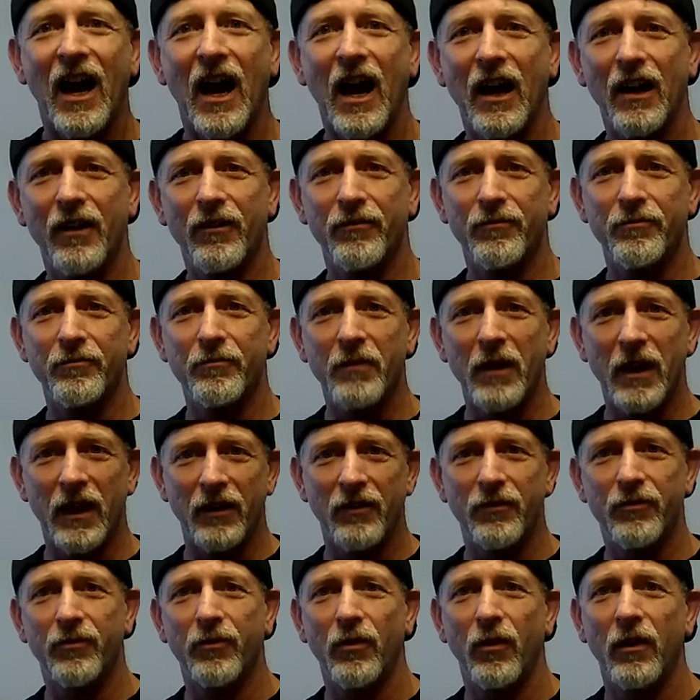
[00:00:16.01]
I have
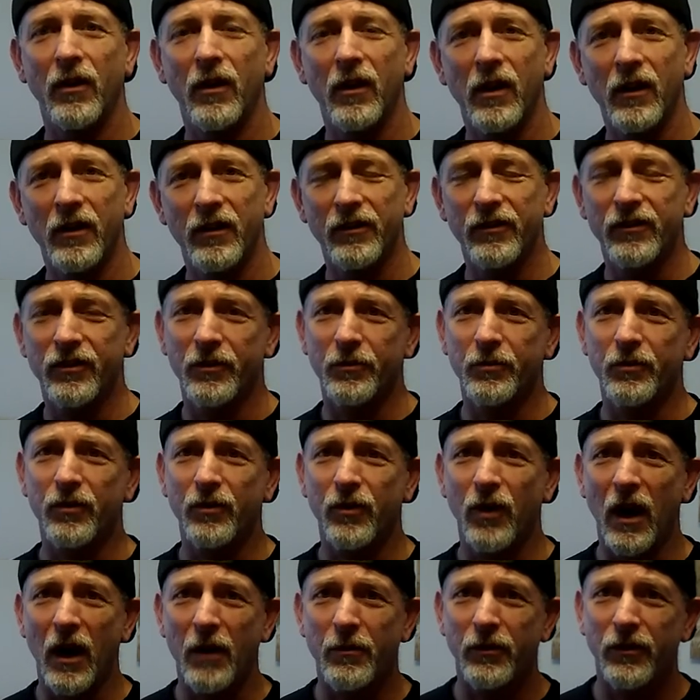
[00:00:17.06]
made 400
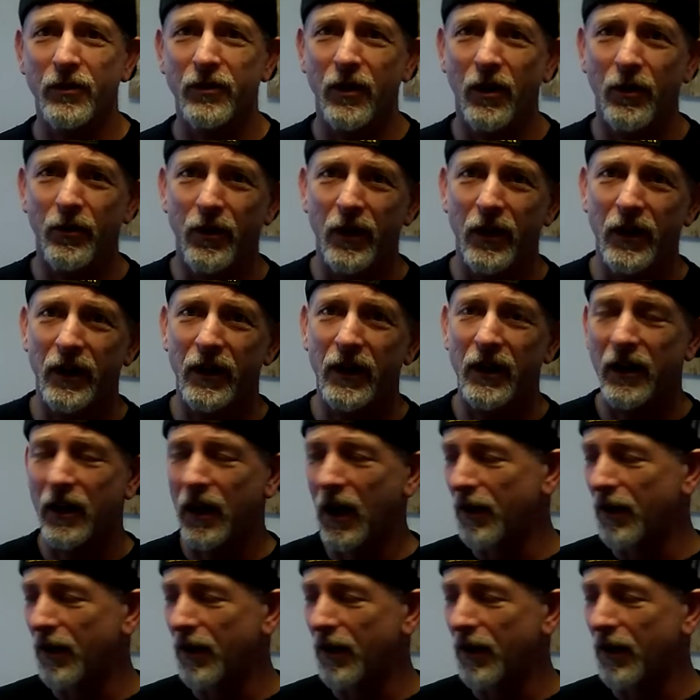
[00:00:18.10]
subscribers already.